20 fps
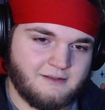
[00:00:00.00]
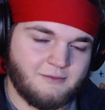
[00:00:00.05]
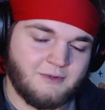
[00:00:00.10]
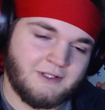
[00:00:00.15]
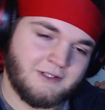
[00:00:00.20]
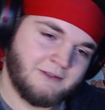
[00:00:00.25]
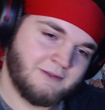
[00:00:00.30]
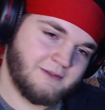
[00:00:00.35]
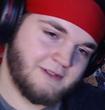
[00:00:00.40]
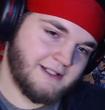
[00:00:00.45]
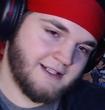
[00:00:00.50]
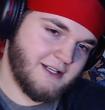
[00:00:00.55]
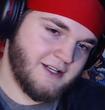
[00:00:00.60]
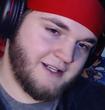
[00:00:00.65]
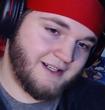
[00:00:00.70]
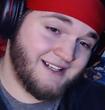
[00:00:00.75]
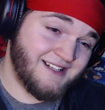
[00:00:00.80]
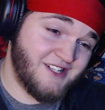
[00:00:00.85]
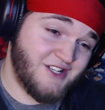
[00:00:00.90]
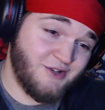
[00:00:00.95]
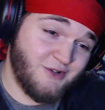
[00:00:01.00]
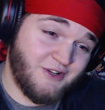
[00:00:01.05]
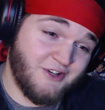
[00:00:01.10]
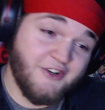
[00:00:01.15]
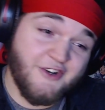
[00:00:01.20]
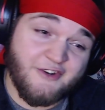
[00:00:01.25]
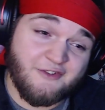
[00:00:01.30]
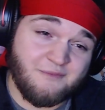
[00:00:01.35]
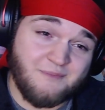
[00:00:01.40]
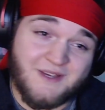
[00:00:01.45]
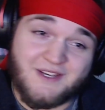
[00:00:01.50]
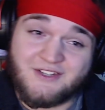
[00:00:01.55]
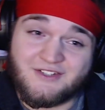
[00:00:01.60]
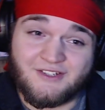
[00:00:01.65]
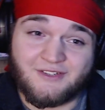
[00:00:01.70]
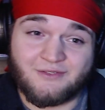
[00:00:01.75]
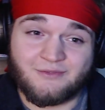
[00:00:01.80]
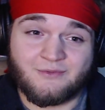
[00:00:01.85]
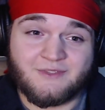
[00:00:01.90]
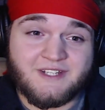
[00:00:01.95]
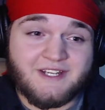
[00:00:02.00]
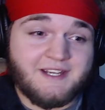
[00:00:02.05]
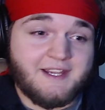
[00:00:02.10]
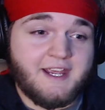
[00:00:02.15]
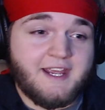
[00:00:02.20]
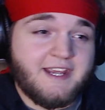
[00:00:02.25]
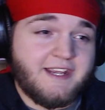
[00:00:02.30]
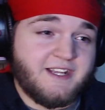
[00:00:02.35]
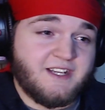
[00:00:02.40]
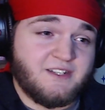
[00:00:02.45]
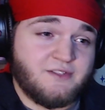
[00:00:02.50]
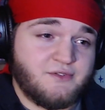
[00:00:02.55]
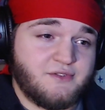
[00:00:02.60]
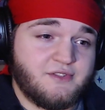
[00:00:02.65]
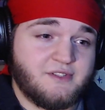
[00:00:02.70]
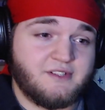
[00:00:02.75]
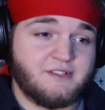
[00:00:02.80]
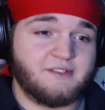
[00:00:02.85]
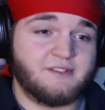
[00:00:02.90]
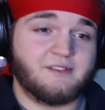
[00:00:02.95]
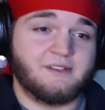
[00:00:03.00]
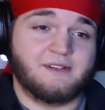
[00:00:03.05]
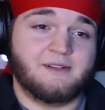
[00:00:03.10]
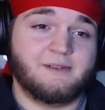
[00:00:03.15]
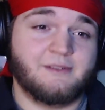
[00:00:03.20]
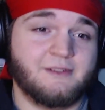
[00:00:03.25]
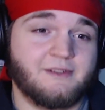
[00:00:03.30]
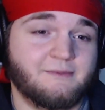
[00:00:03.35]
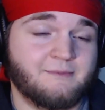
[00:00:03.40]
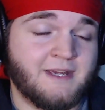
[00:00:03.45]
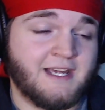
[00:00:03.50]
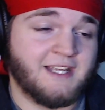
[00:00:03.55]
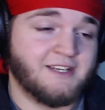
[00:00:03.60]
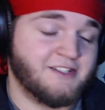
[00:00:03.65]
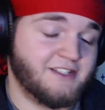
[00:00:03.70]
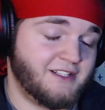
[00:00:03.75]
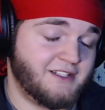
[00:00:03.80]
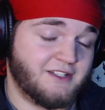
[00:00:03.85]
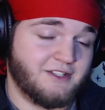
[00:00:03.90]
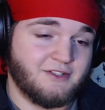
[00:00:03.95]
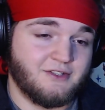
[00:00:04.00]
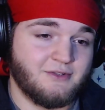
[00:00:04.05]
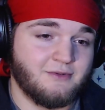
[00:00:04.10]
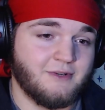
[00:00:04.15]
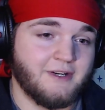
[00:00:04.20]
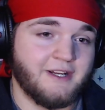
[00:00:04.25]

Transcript: well, I guess you could have been just de-aged. Magic can do